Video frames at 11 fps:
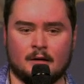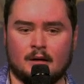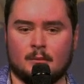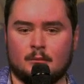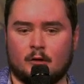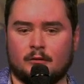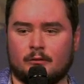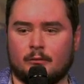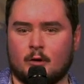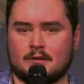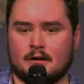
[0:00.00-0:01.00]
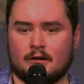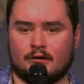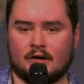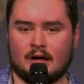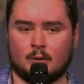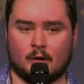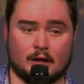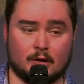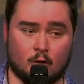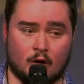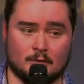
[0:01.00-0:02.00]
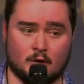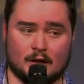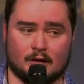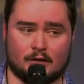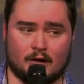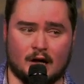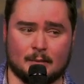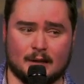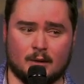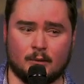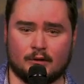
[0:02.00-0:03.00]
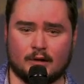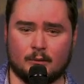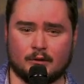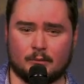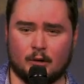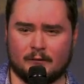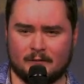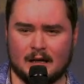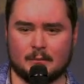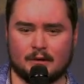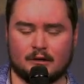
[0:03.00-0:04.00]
Murfreesboro, Tennessee, where he grew up during his time. He was a pretty famous